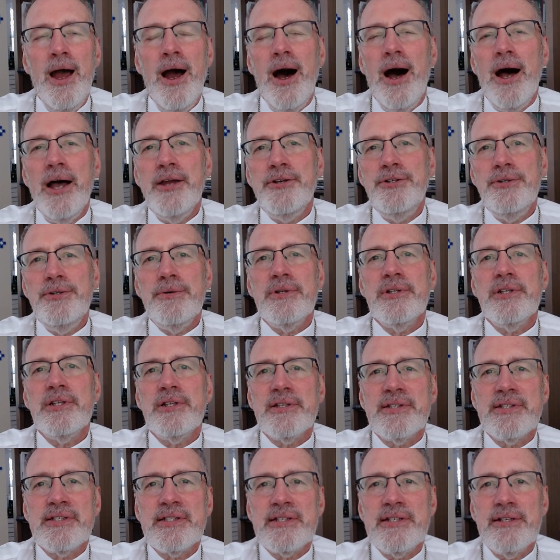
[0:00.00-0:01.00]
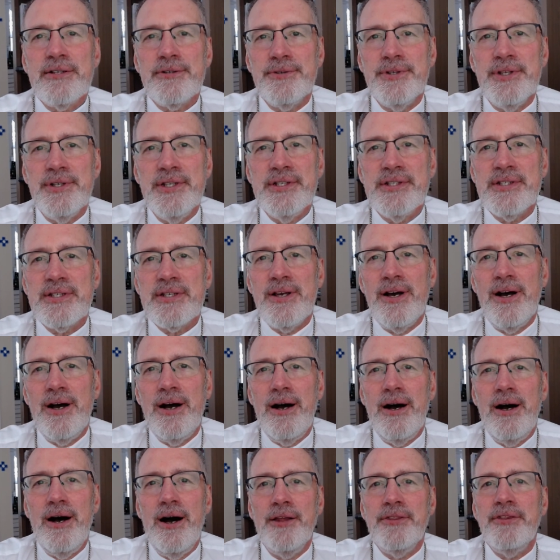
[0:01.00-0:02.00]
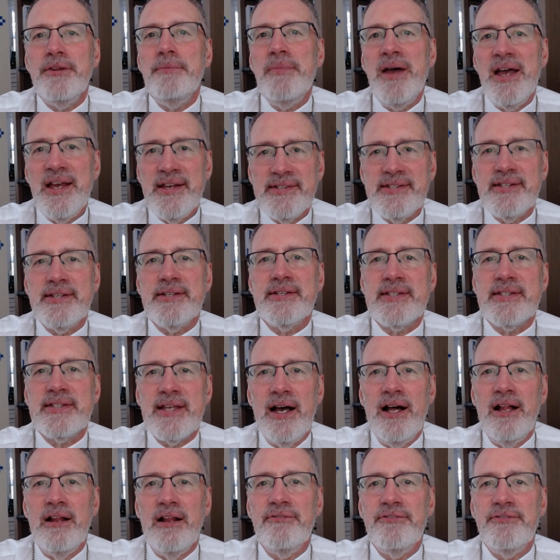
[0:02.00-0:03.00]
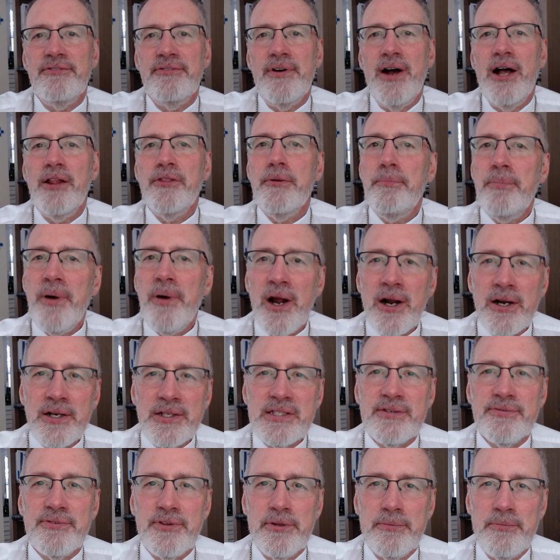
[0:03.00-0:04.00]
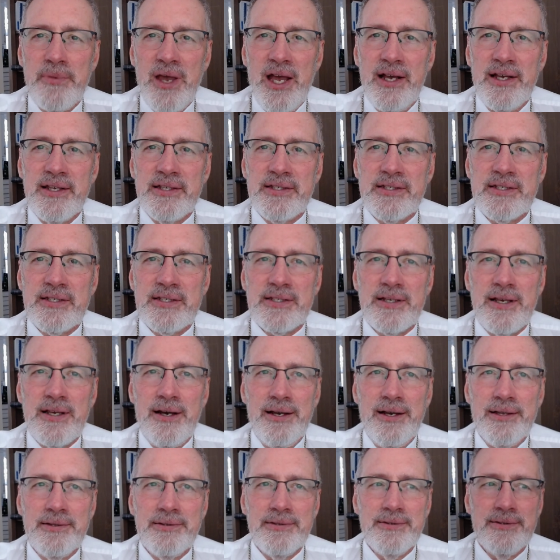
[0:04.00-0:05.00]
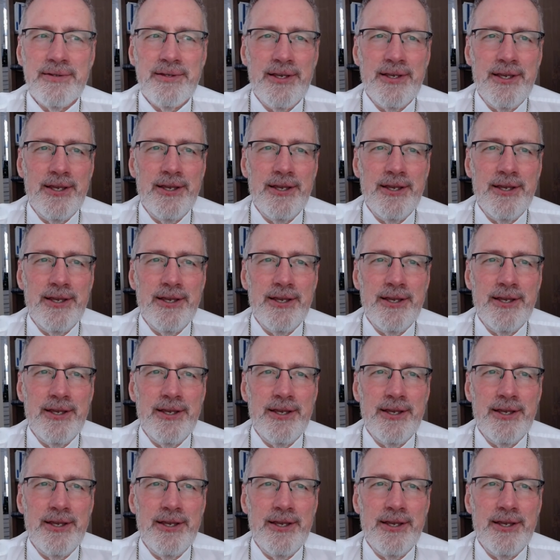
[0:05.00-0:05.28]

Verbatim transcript: I do a little series on the mass itself, on the parts of the mass, on